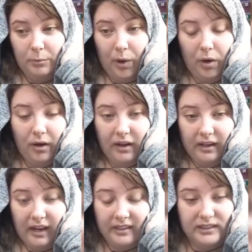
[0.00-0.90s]

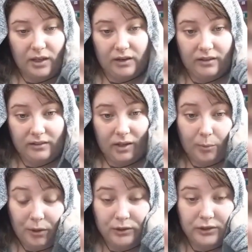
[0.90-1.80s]
by a certain
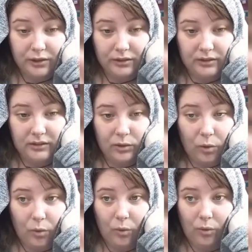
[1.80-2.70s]
emotion
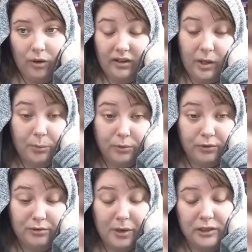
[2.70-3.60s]
or a number
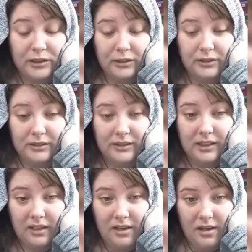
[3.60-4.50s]
of
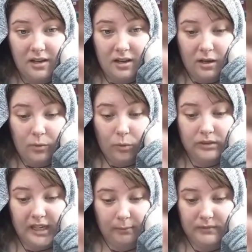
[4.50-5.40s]
emotions, what
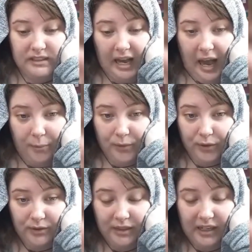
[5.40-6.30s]
tends to
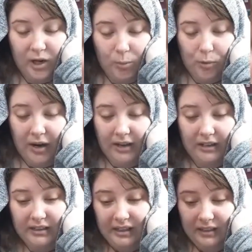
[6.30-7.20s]
happen in our
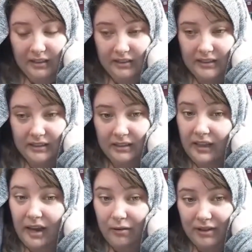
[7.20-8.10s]
brain is
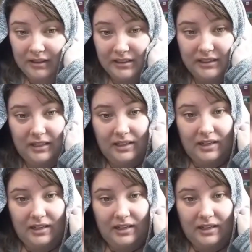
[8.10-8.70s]
there is